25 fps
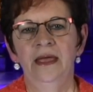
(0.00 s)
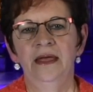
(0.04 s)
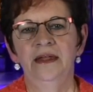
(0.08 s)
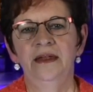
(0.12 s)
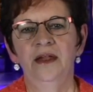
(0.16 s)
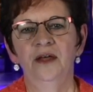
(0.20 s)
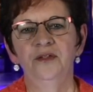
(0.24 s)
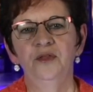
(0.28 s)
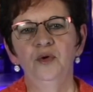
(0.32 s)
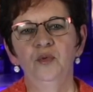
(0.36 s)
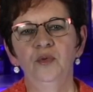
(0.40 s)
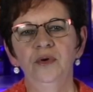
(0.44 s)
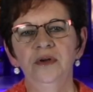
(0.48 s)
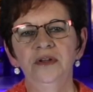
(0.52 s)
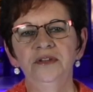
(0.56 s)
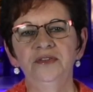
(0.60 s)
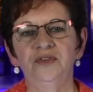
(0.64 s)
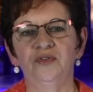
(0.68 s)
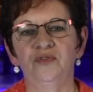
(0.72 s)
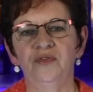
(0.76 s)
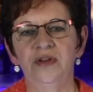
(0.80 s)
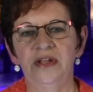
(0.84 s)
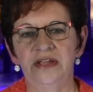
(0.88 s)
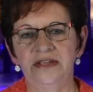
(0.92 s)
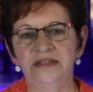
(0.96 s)
Now, the word
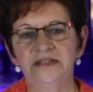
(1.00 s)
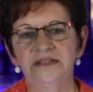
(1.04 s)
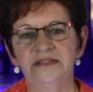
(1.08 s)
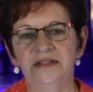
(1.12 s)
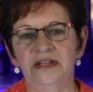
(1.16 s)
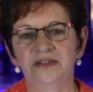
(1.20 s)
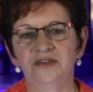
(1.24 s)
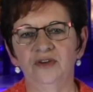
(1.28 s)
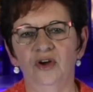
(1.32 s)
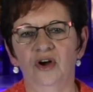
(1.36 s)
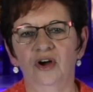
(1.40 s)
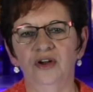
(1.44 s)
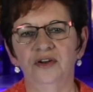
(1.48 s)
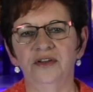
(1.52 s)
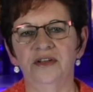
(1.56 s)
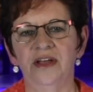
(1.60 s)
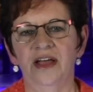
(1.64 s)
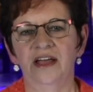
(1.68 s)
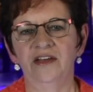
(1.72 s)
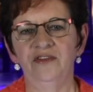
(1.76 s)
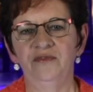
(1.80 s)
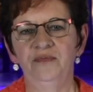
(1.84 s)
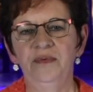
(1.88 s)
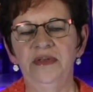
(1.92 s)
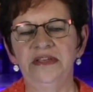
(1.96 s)
rest that God
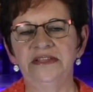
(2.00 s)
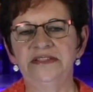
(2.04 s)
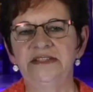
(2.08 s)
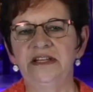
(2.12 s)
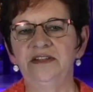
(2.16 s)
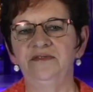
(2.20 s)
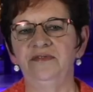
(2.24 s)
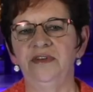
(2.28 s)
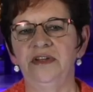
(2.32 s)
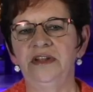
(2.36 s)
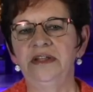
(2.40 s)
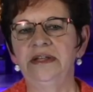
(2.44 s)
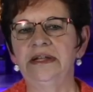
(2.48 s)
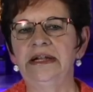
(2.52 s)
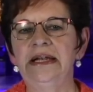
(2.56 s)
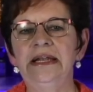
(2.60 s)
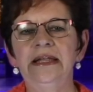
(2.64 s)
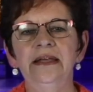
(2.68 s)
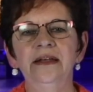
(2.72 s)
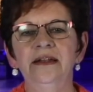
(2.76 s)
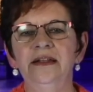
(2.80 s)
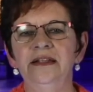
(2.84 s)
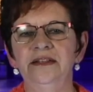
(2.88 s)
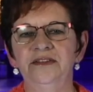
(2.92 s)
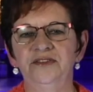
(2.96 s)
gave me, he said very
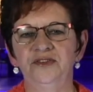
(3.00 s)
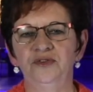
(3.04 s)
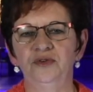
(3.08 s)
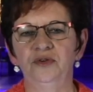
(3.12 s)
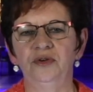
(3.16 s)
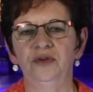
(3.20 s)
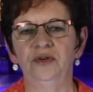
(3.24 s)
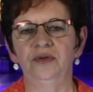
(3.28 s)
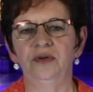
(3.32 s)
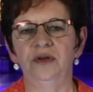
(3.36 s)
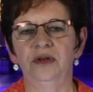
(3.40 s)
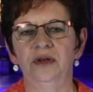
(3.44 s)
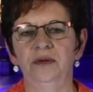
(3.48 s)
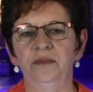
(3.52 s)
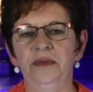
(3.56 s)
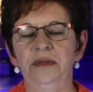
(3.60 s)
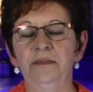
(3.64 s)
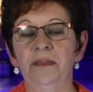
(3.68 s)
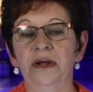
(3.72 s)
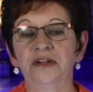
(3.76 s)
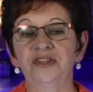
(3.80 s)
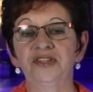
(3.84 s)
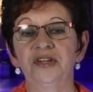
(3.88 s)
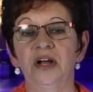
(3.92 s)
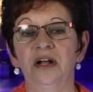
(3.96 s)
clearly to me,
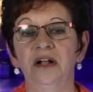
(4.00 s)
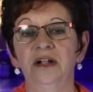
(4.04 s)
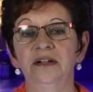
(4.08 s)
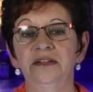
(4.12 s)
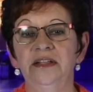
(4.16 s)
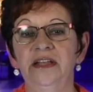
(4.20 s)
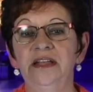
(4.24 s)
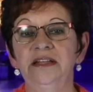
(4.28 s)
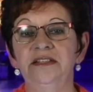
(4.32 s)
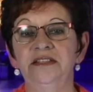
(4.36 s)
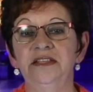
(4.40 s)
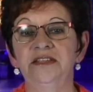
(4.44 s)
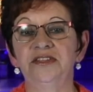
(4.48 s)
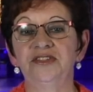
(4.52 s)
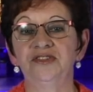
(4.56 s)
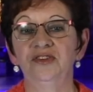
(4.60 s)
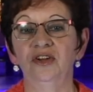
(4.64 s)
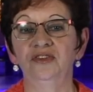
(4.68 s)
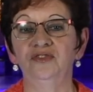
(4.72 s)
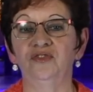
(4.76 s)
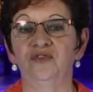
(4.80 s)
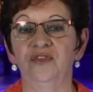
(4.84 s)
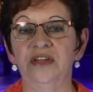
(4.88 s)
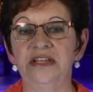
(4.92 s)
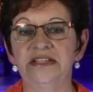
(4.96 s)
my child, it is
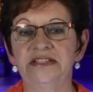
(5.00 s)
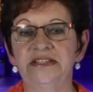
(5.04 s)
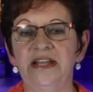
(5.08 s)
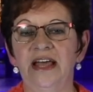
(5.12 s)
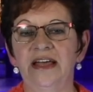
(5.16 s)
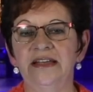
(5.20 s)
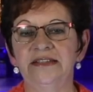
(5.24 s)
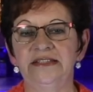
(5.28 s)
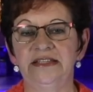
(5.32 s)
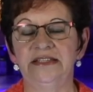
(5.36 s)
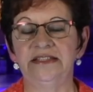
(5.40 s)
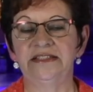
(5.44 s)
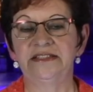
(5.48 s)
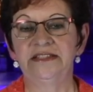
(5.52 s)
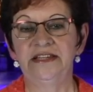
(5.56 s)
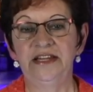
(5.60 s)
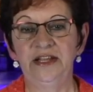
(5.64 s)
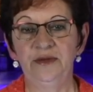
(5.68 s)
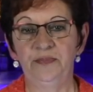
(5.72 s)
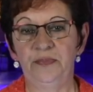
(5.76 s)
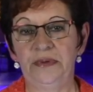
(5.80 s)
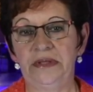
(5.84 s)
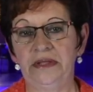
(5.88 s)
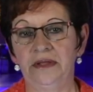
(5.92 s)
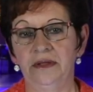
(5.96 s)
not rest as in
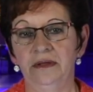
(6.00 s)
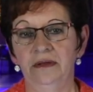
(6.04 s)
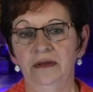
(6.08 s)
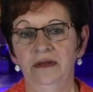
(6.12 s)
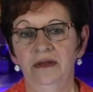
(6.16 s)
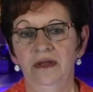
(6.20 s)
sleeping.